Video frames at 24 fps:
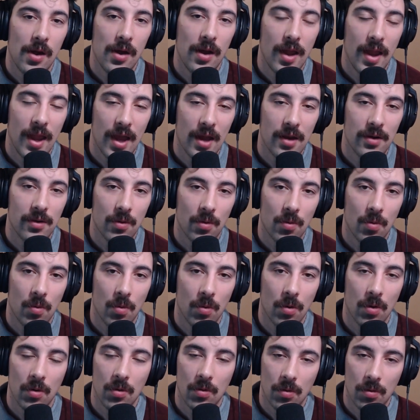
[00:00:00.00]
and
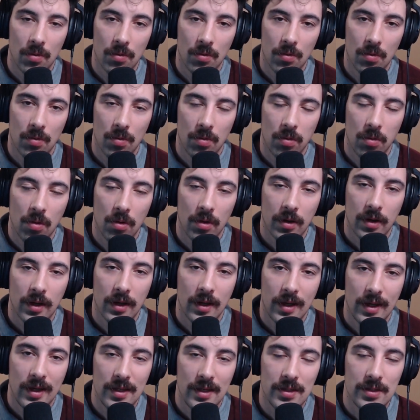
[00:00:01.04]
or look
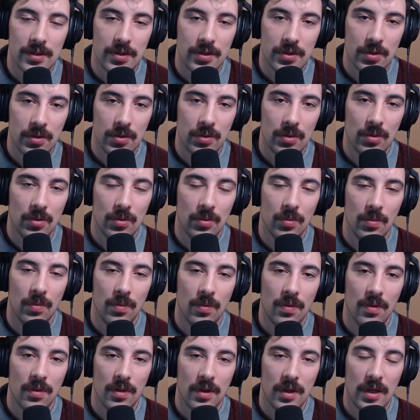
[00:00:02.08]
into
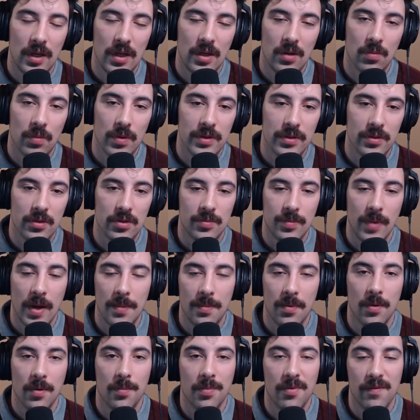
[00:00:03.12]
the research
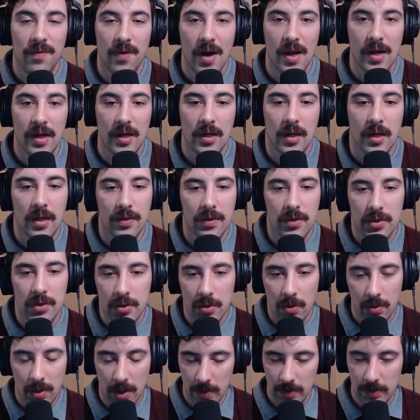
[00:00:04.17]
paper provided in the
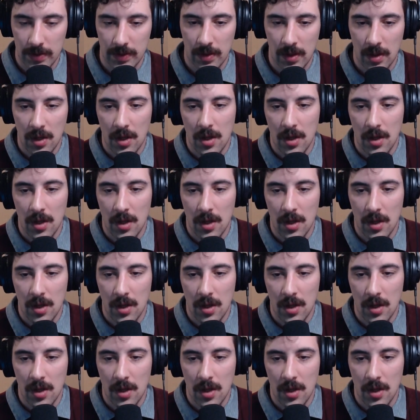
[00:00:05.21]
show notes.